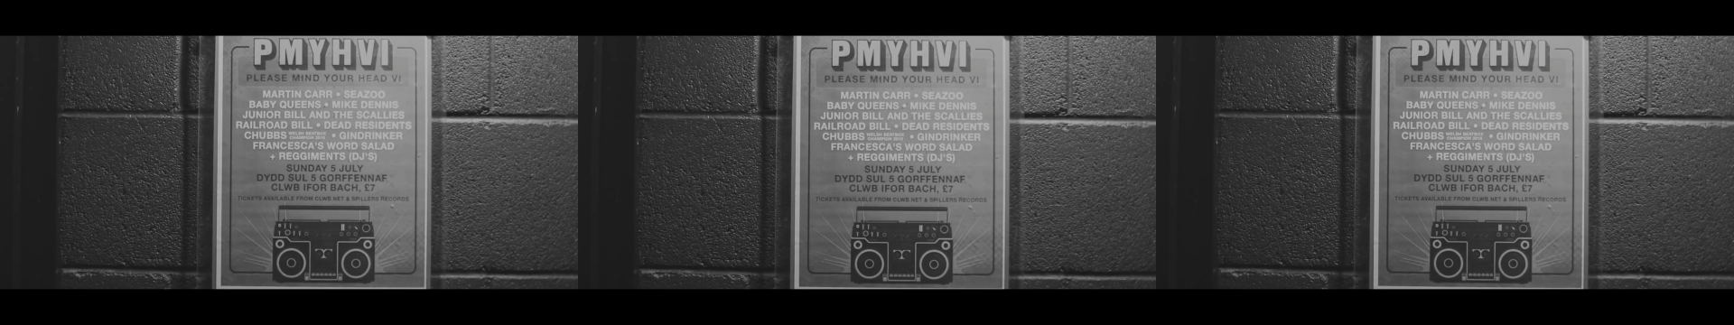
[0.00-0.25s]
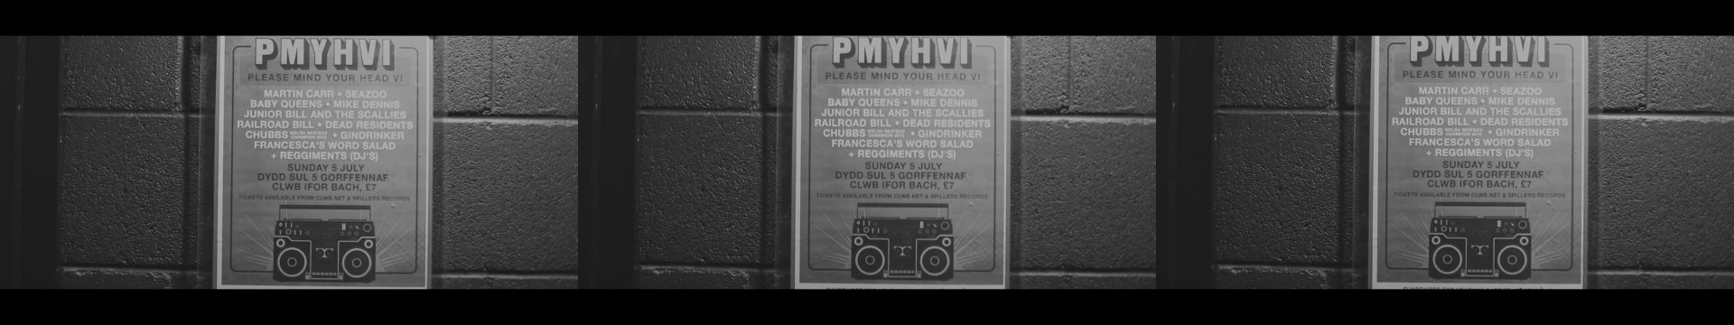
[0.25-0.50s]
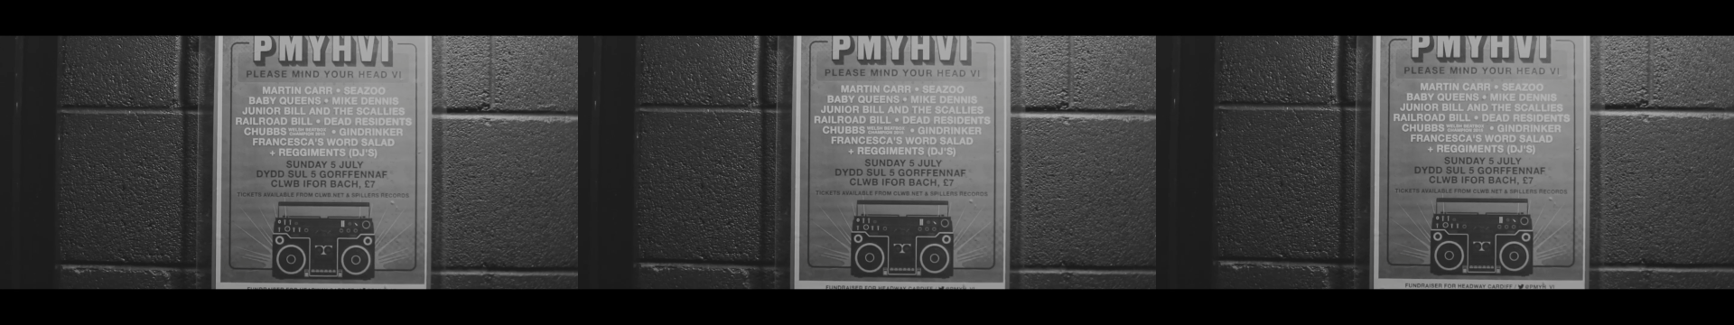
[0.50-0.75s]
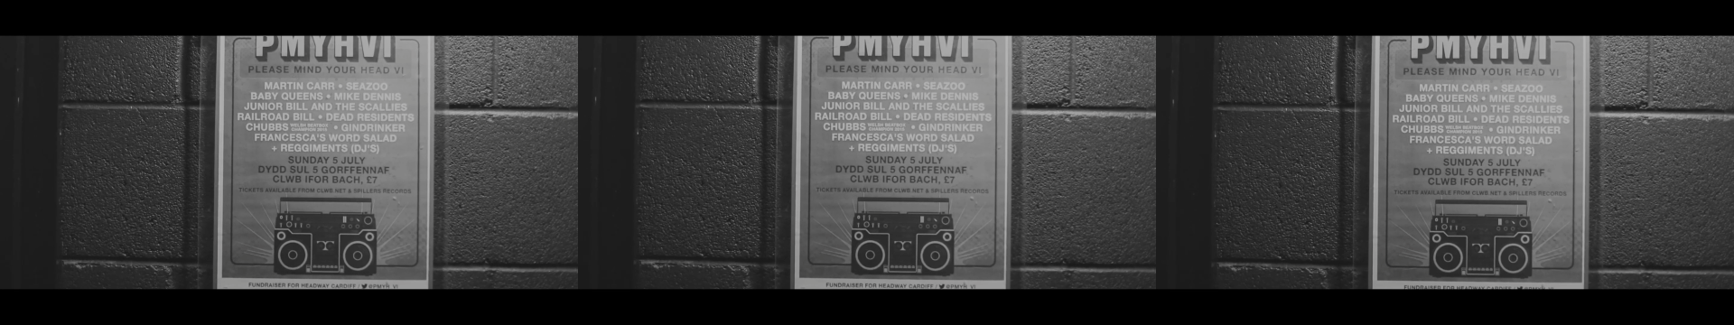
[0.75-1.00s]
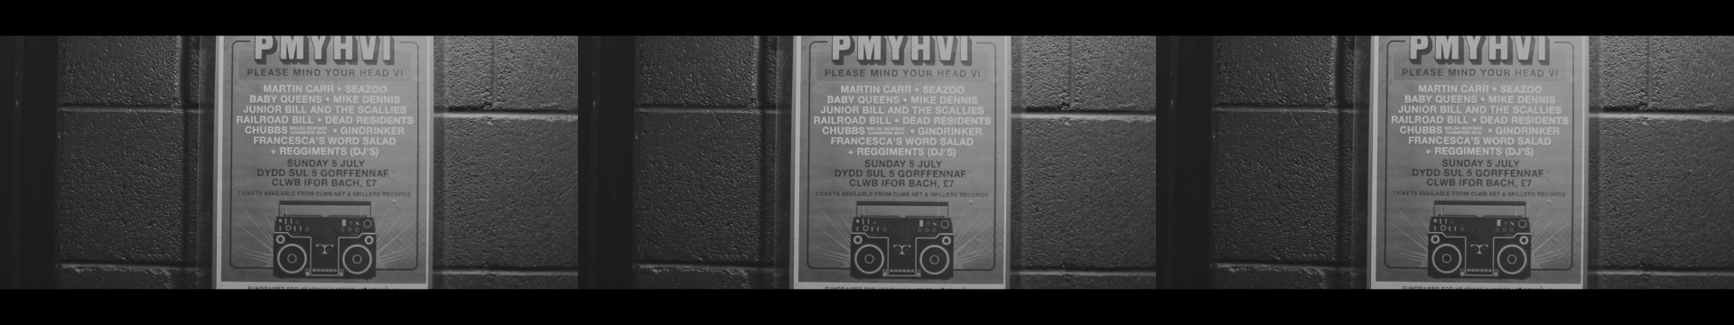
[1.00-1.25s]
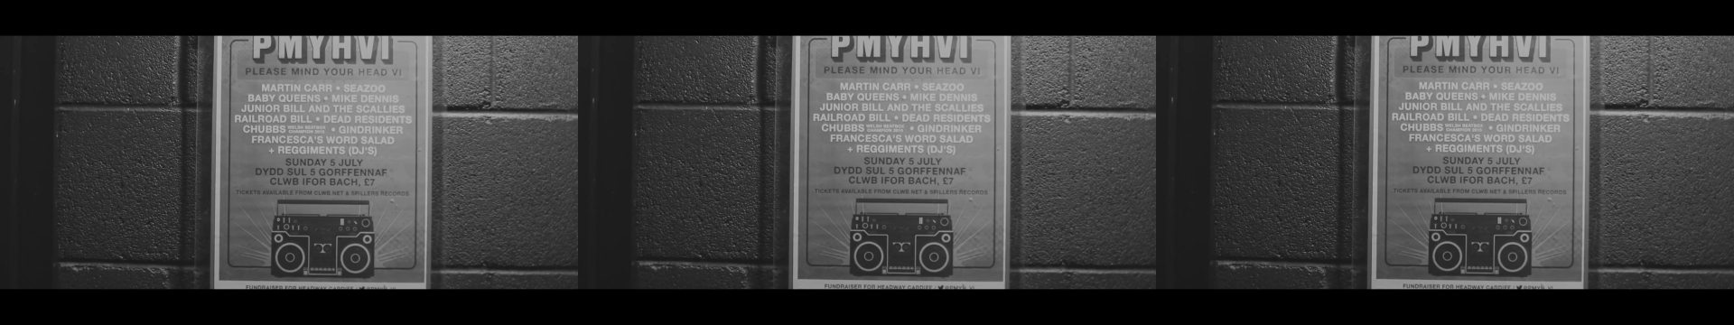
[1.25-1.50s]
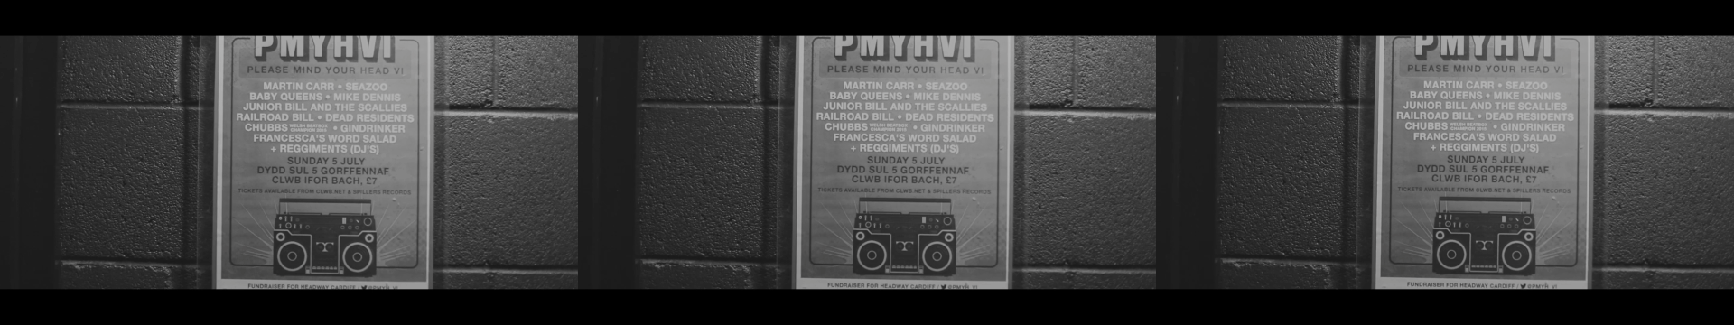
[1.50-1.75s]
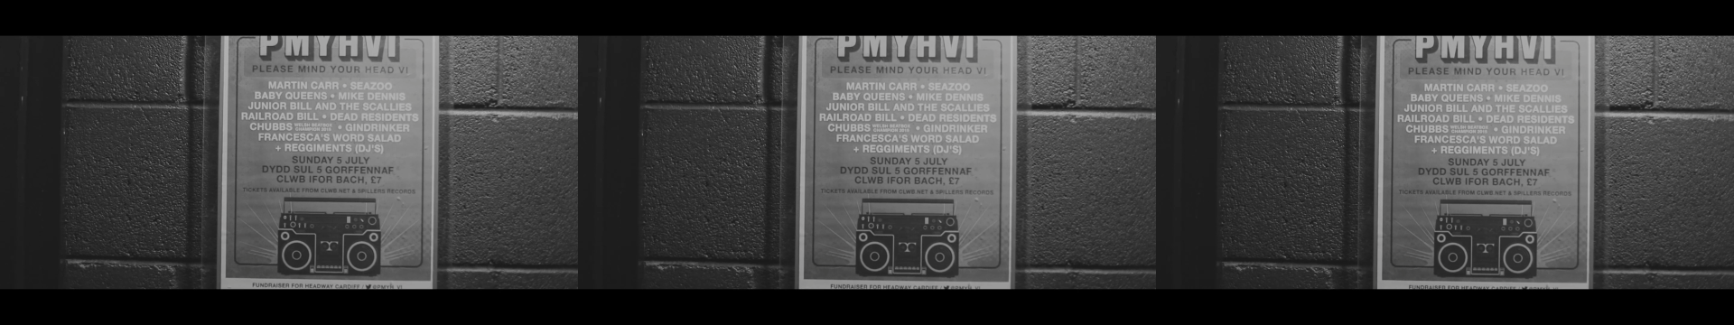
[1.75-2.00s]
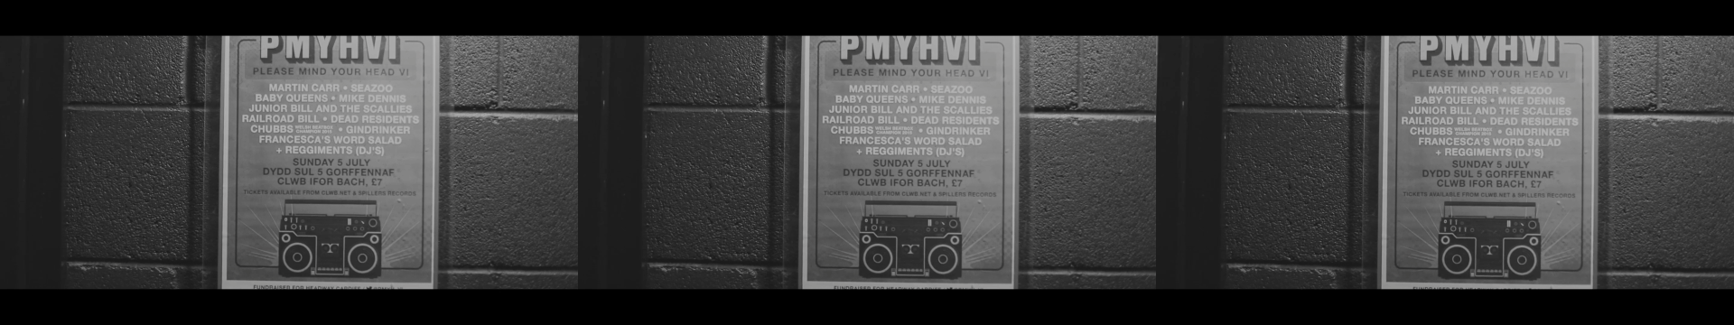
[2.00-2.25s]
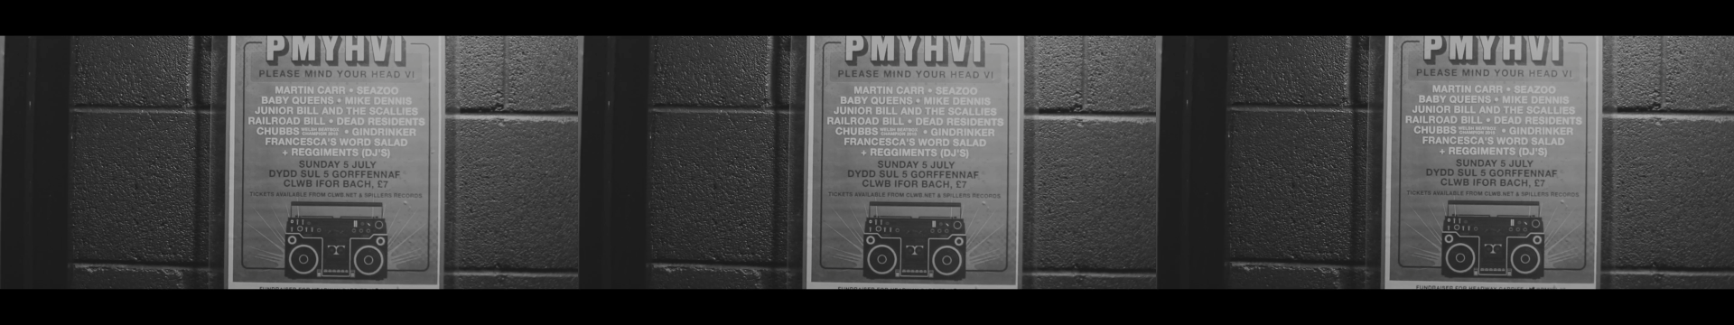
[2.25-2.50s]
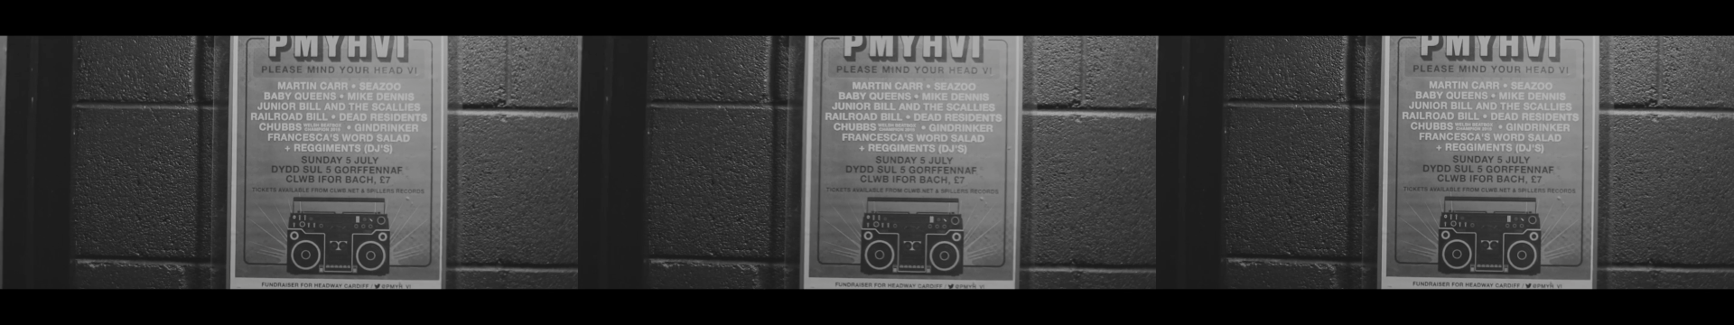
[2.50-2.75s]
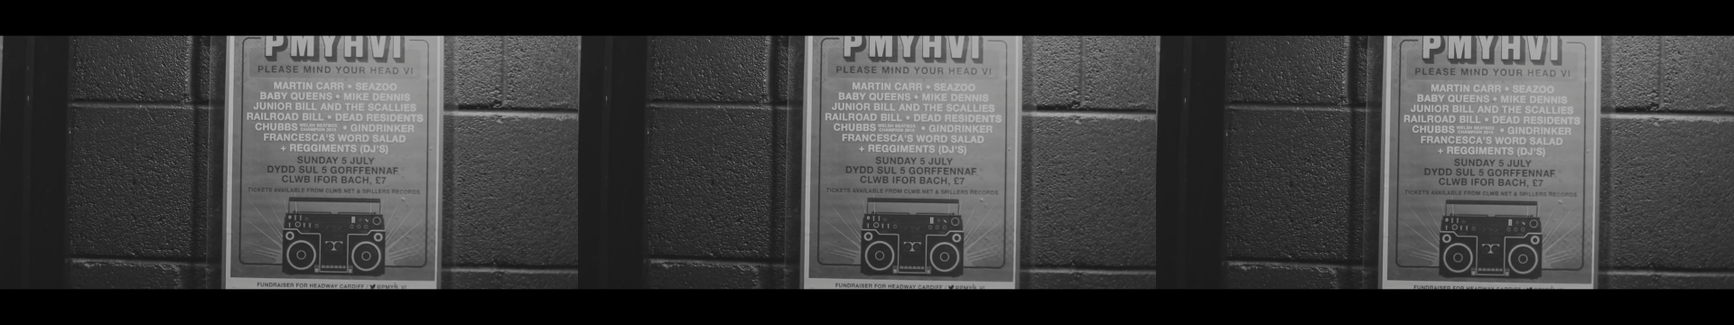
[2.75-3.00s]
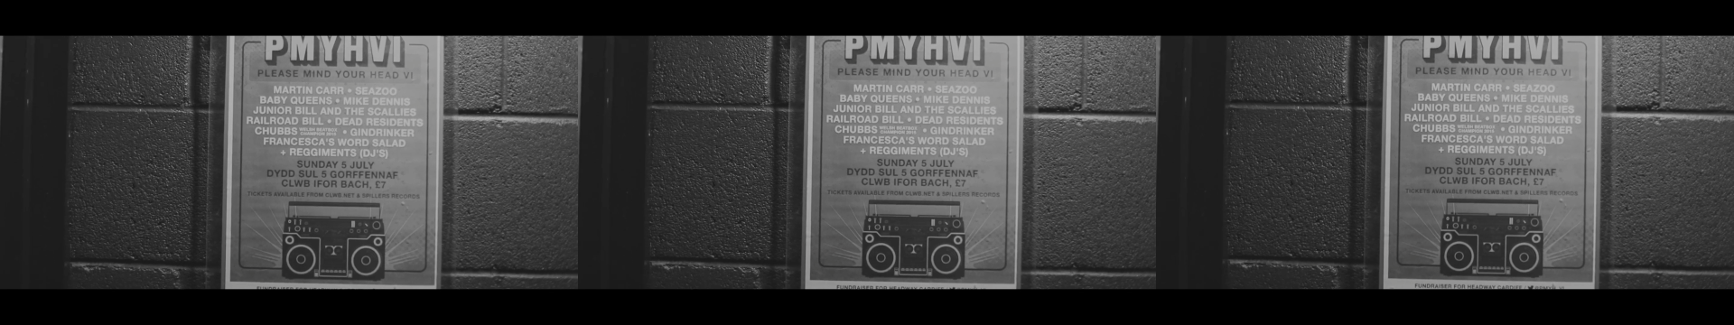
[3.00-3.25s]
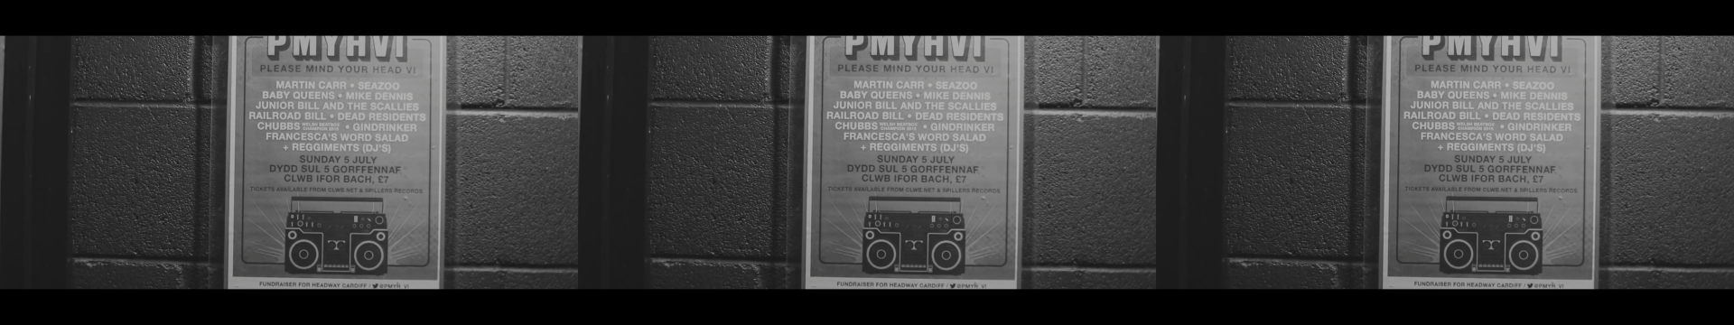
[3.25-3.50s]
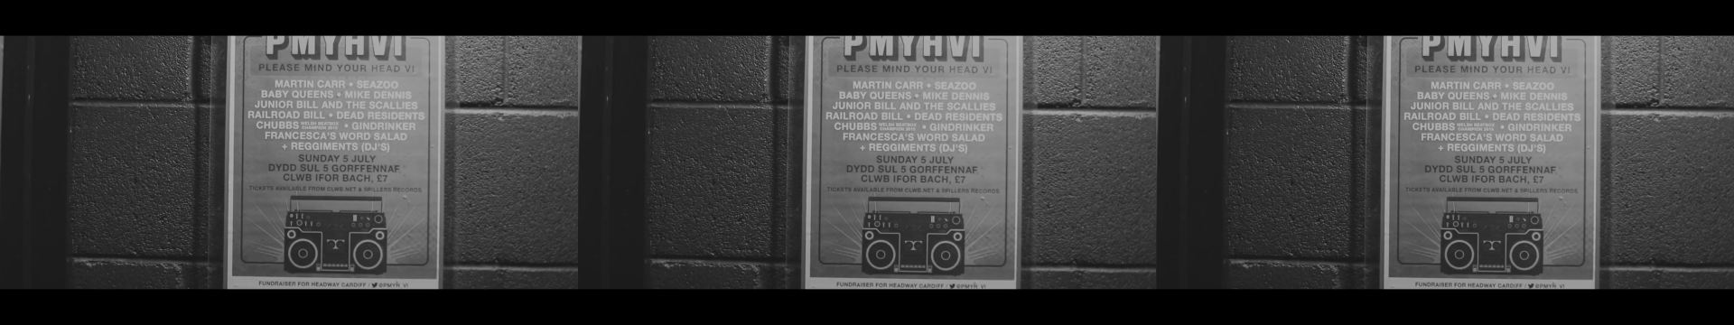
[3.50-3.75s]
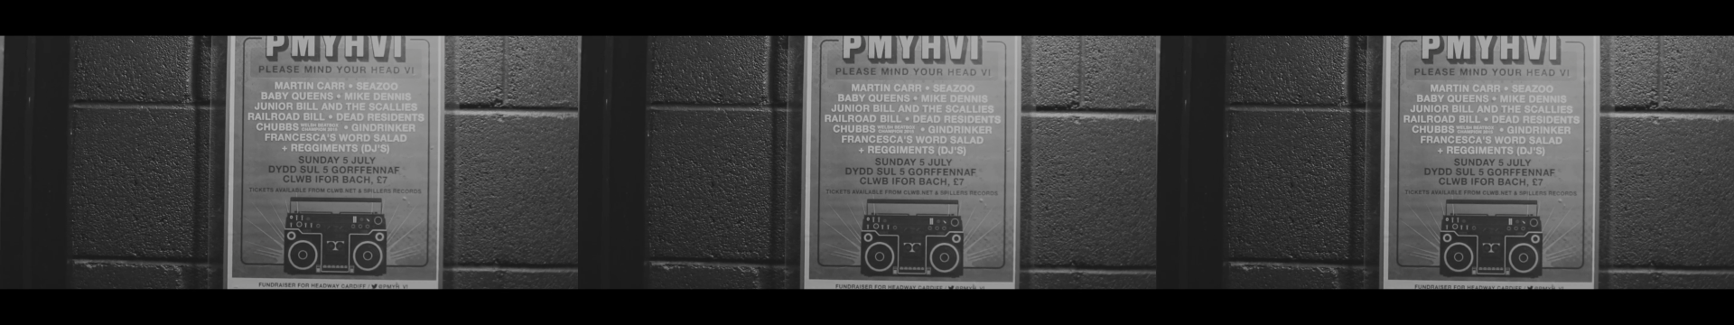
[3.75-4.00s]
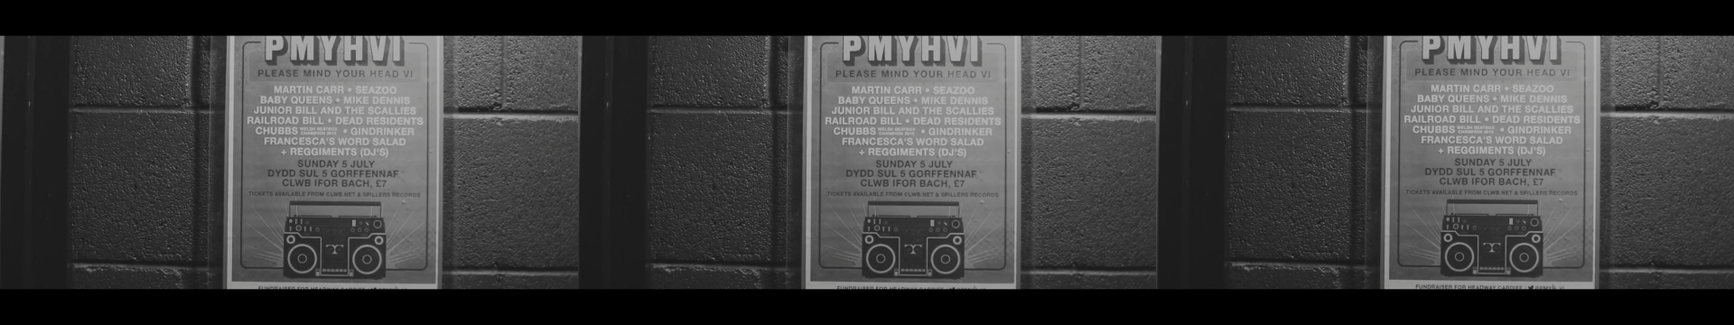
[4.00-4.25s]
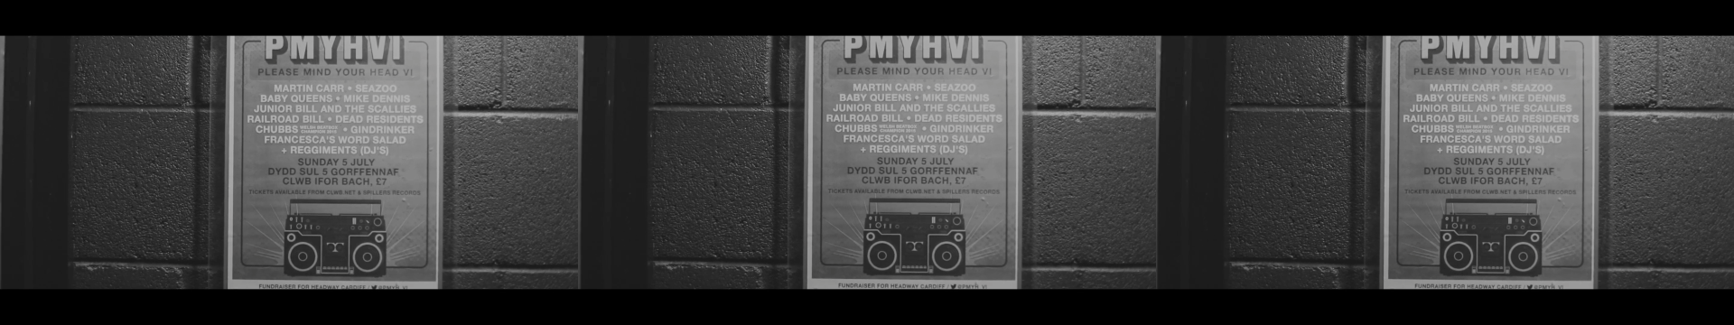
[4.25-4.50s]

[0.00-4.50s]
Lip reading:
(no speaker visible)